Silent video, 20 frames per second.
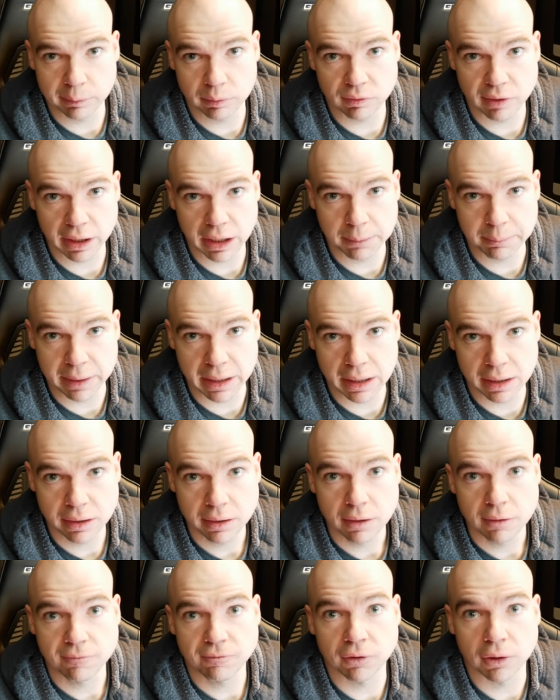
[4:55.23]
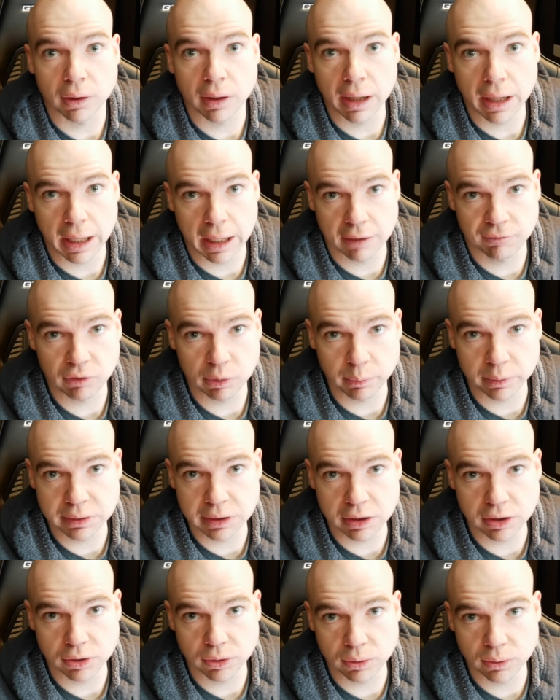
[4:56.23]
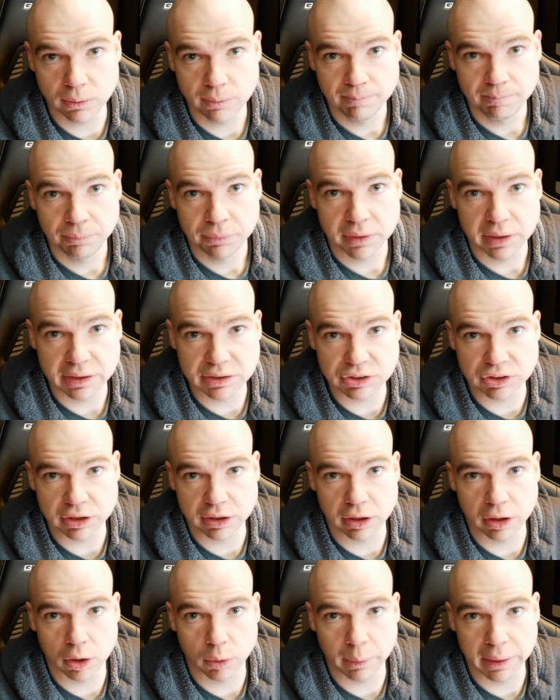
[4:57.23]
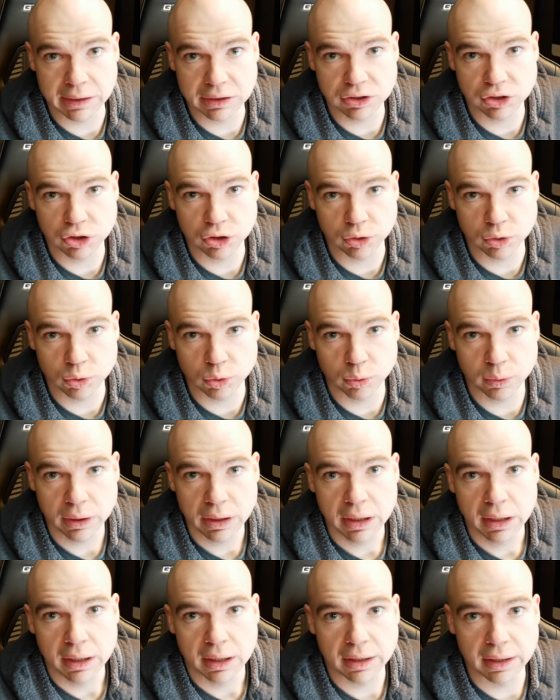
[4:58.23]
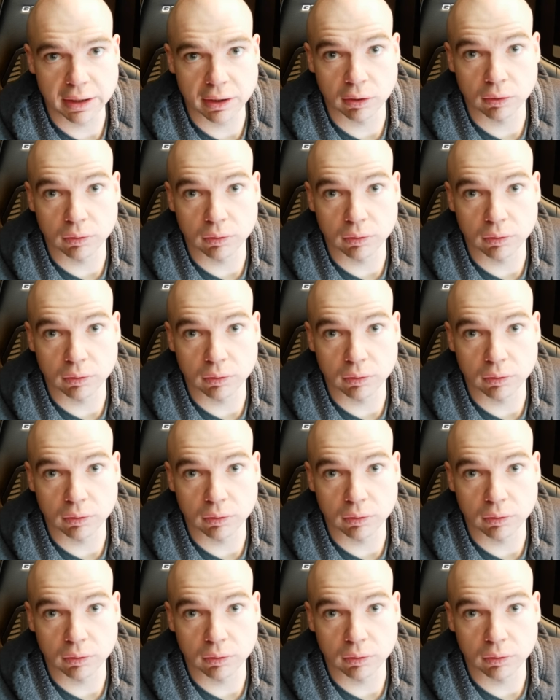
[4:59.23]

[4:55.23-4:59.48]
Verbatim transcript: would recommend for everyone to do is to go into their